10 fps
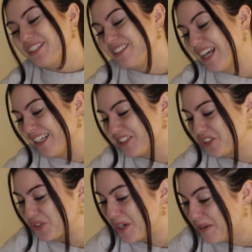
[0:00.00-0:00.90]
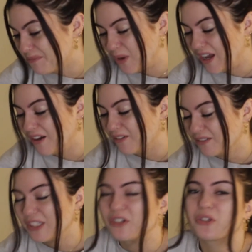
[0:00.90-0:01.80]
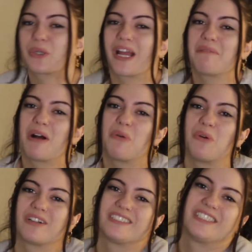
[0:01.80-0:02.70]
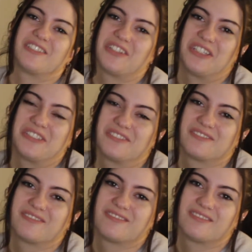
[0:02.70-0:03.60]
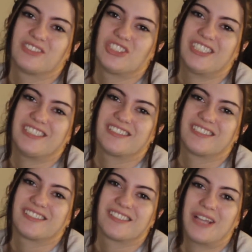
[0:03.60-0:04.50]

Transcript: this guy's a trip. Wow, your grandma walked in on you. Jesus,